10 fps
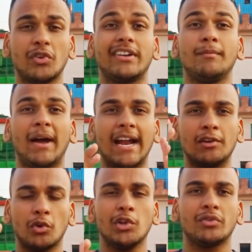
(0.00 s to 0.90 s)
situation by
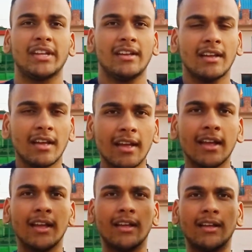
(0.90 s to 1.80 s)
introducing
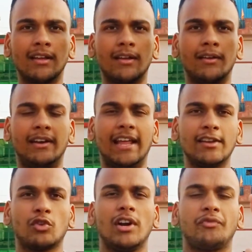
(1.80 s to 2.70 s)

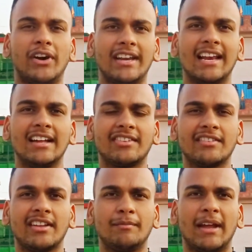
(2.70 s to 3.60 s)
natural
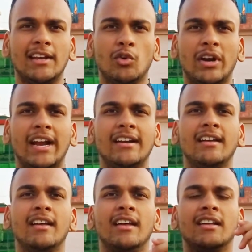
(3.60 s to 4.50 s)
fertilizers and manure
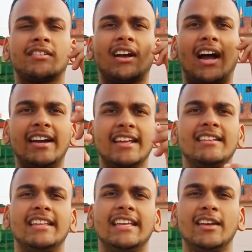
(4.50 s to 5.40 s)
and
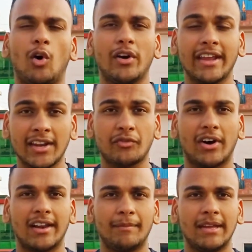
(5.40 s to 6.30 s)
starting the organic
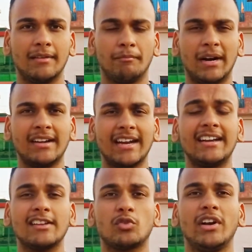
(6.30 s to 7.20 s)
farming. But
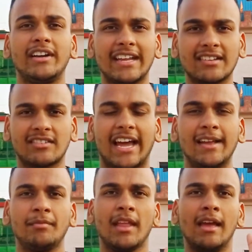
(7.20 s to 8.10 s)
it actually takes
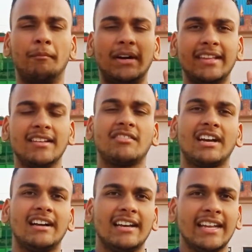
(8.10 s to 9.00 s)
time, but they
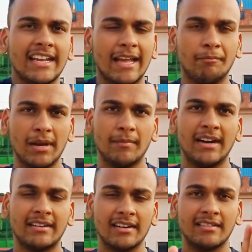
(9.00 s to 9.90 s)
instantly
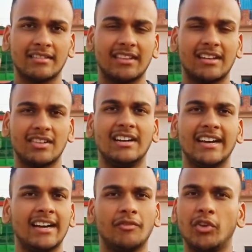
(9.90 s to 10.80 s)
implemented the
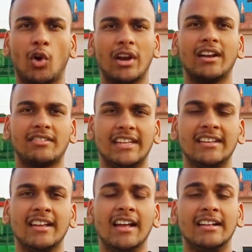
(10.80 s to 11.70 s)
resultant. We all are
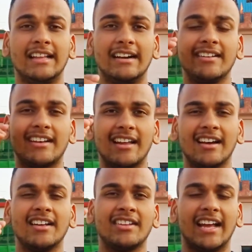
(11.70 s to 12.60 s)
seeing that the Sri
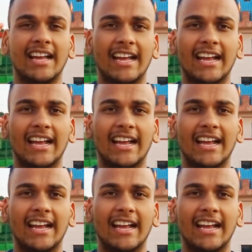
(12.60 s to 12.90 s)
Lanka is